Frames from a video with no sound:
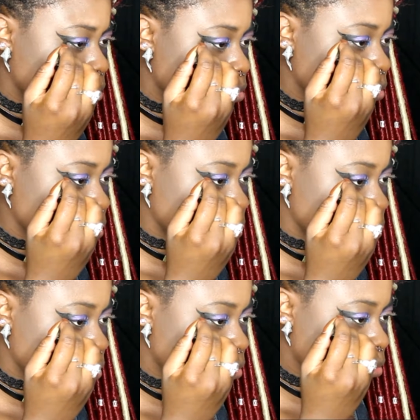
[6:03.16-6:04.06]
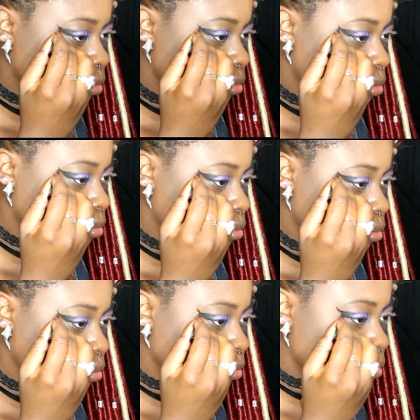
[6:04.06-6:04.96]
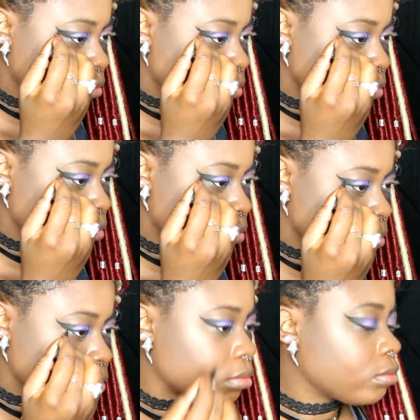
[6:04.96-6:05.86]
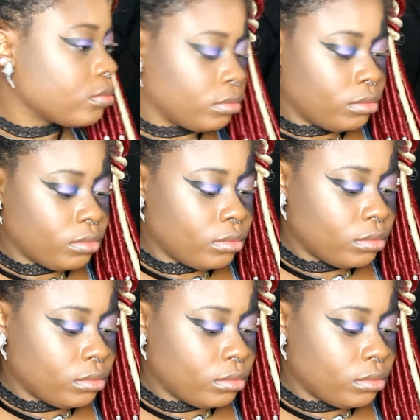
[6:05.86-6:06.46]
that wing bigger. But right here I'm taking the Morphe